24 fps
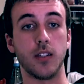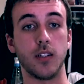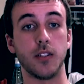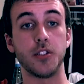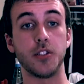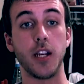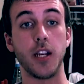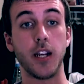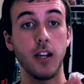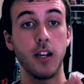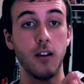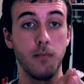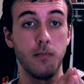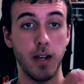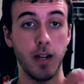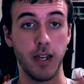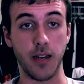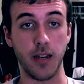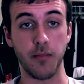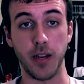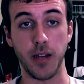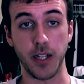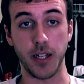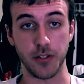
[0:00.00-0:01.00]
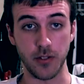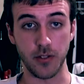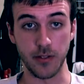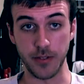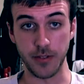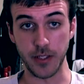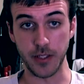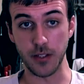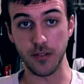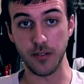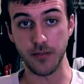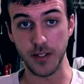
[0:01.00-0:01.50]
Check out my MX
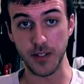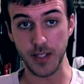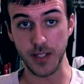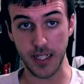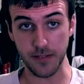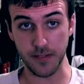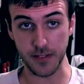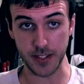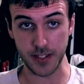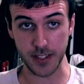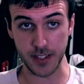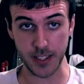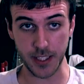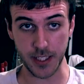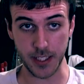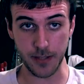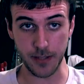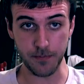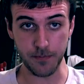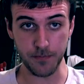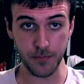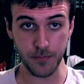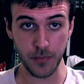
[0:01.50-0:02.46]
review if you haven't seen it.